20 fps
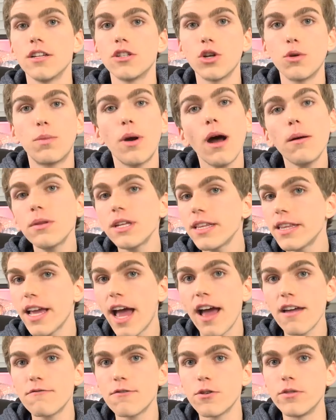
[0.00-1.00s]
So probably the
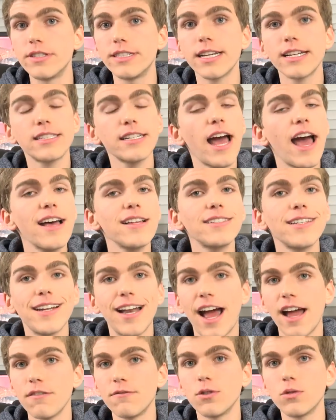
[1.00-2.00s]
iPhone 6S
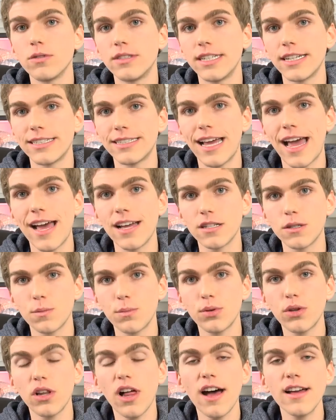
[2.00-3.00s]
and iPhone 6S
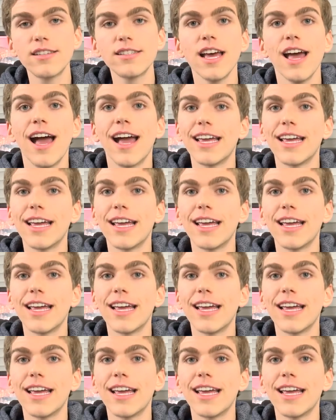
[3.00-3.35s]
Plus.